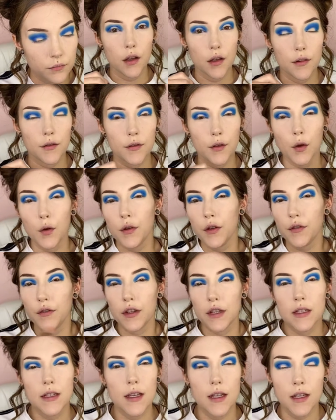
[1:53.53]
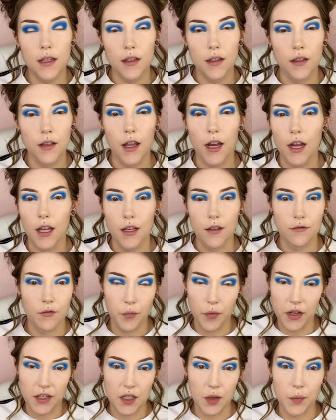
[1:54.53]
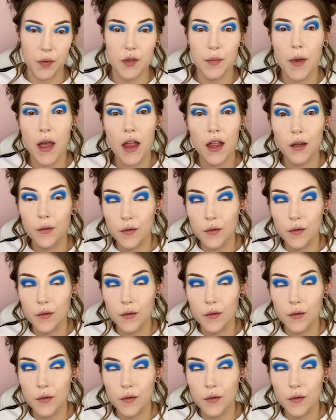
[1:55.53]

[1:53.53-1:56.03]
The only reason that I even picked up this palette was